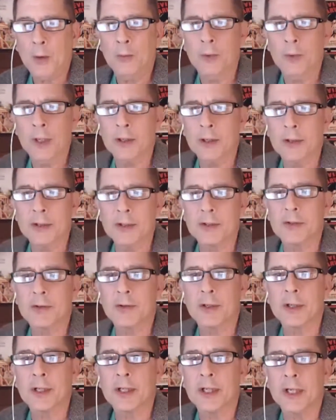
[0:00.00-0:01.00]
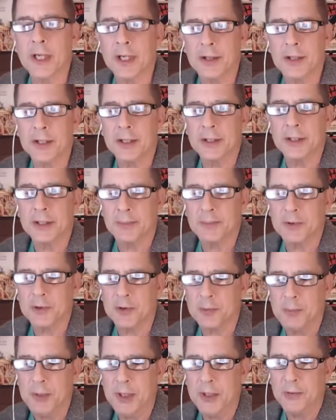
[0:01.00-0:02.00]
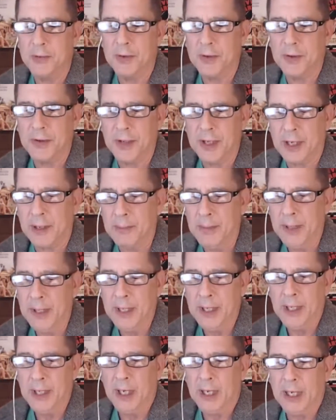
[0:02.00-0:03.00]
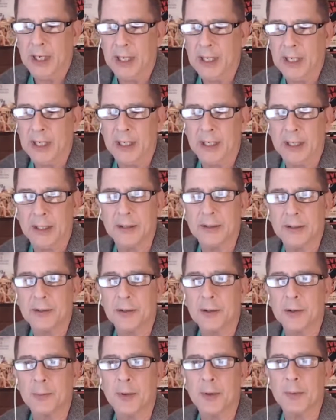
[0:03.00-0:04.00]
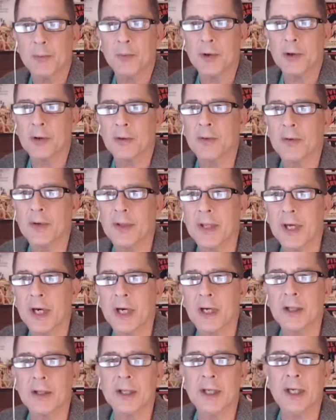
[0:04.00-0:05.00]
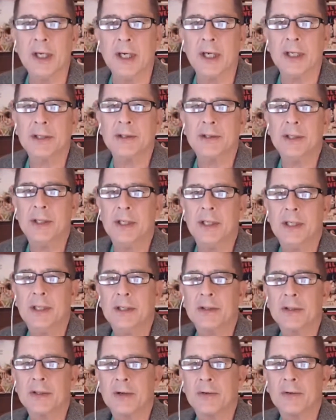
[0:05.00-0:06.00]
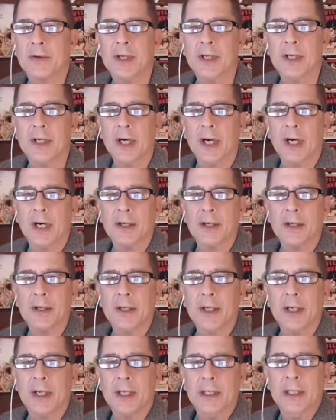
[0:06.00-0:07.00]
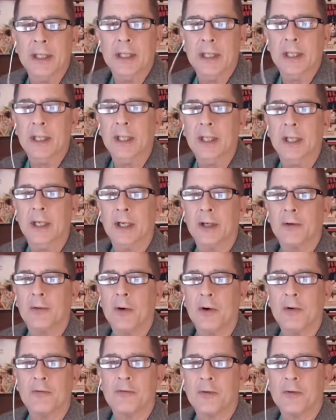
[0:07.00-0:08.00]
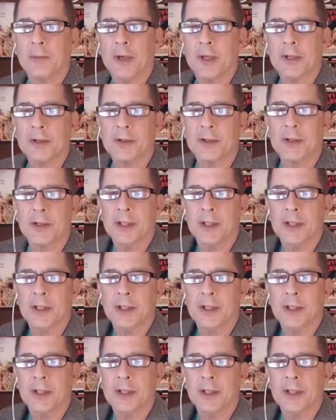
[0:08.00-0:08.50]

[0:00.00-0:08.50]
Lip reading: We are just starting to get things up to speed with them. A little bit more with Ali. I see he's already gotten a quote from us in